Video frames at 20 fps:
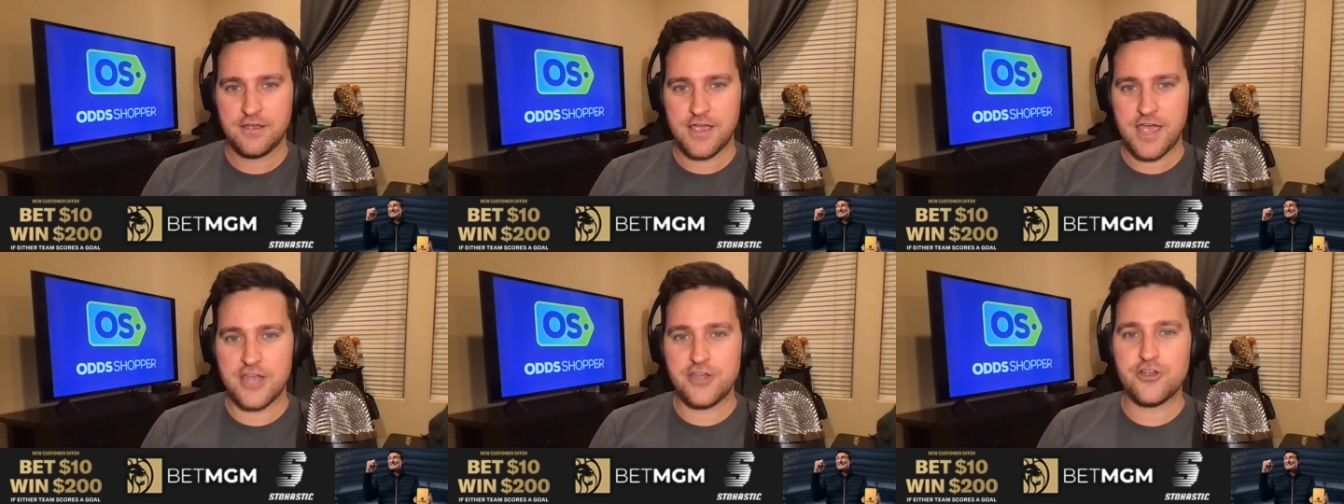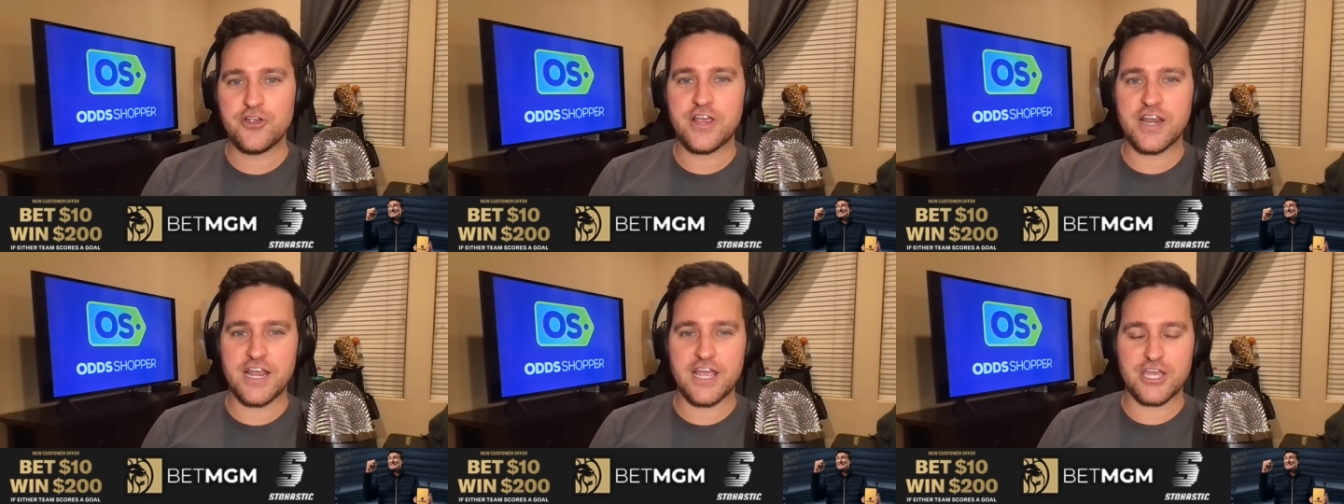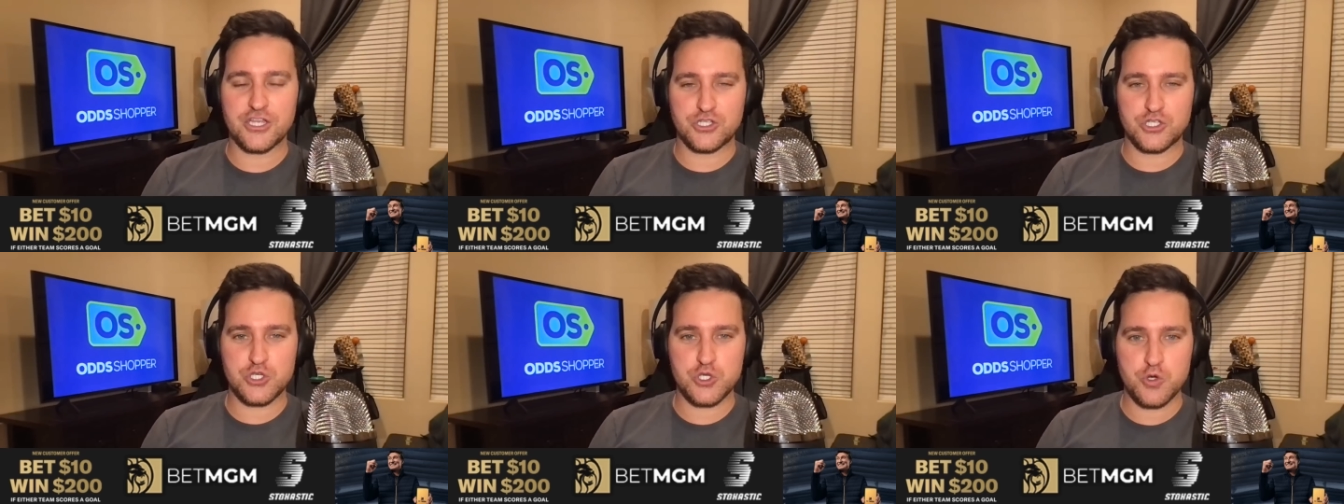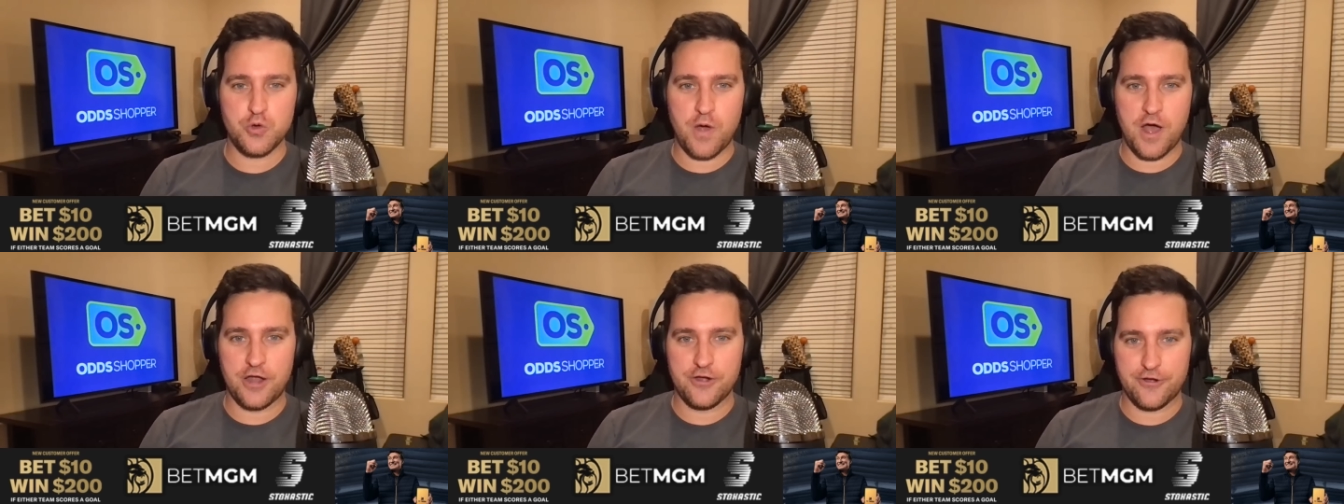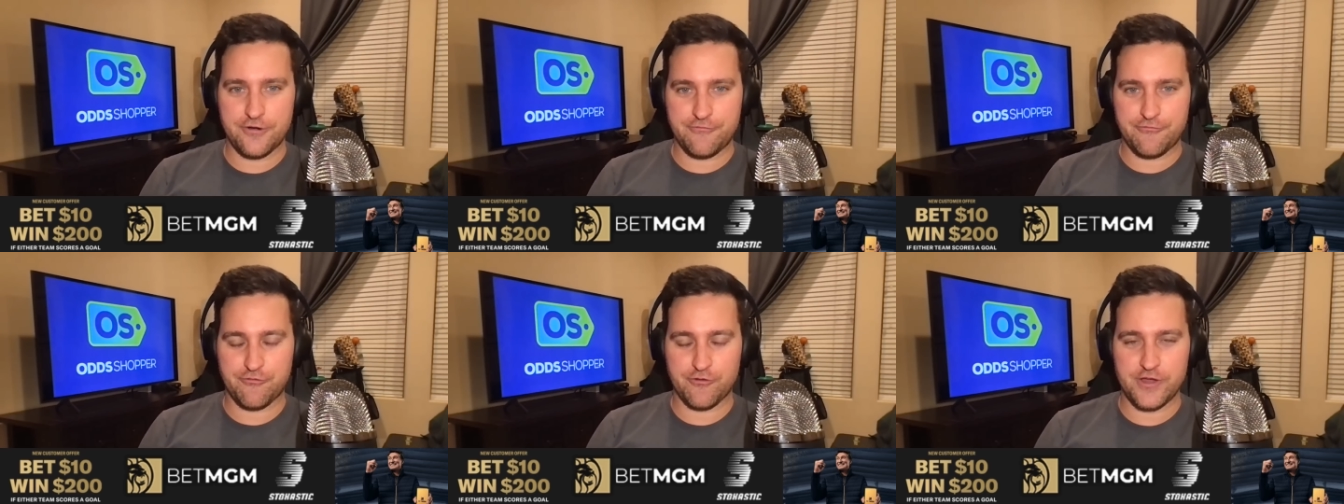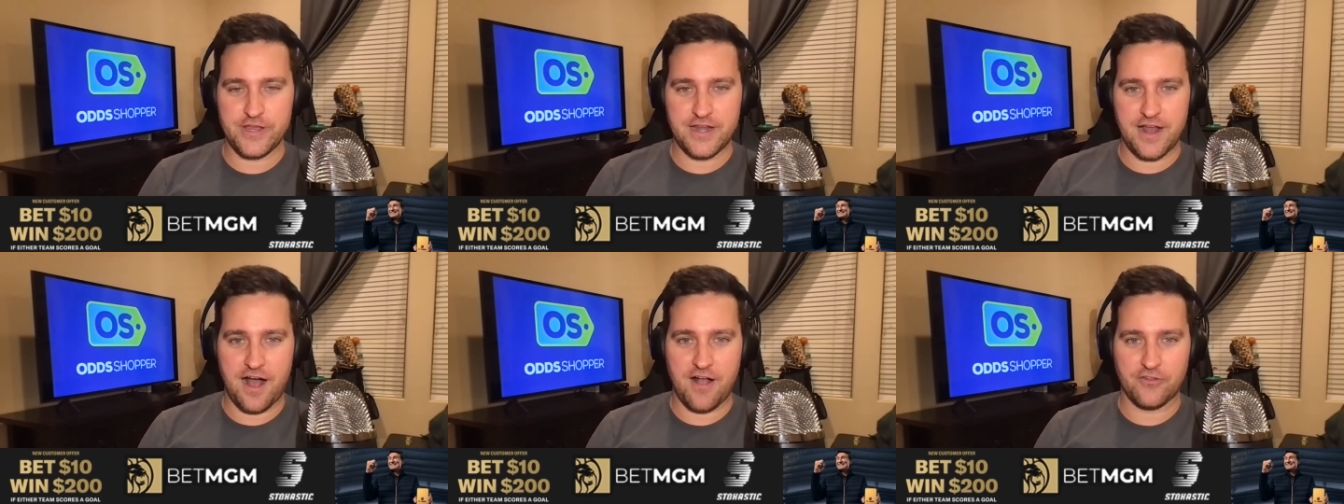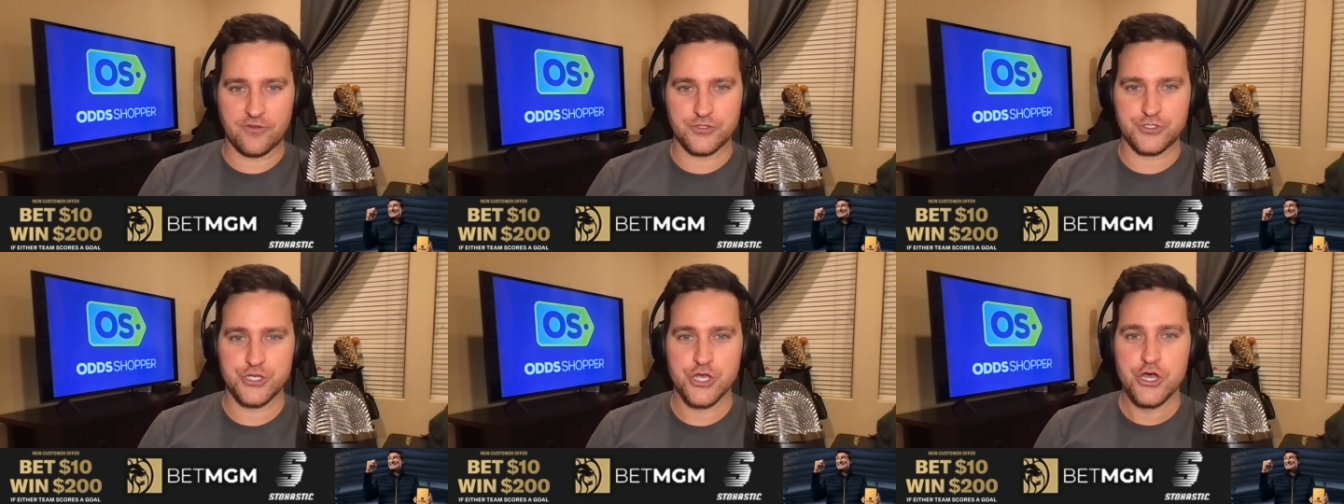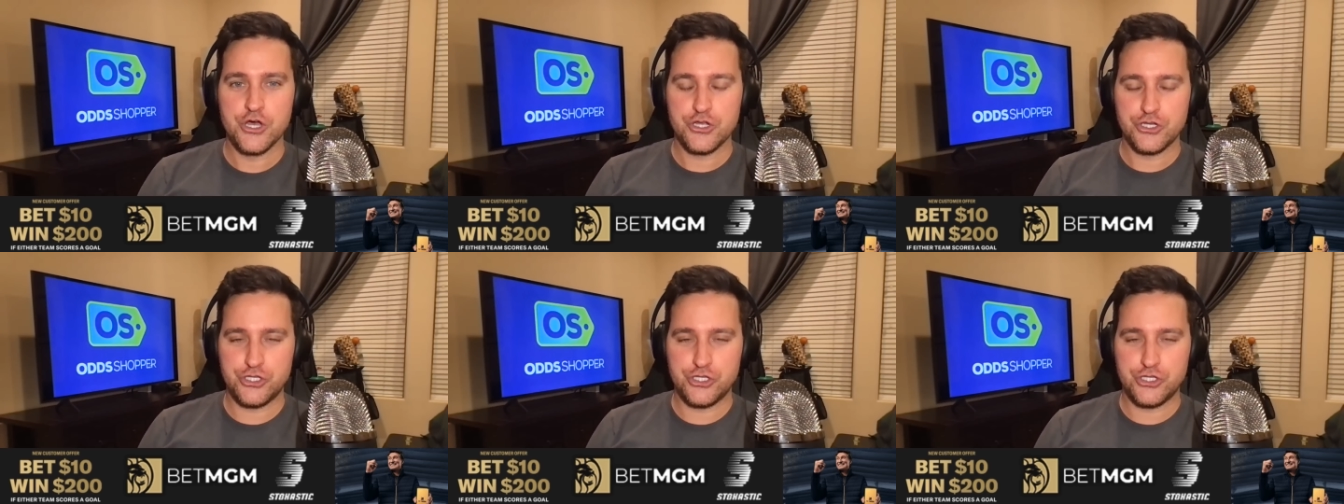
and you're going to get 200 free dollars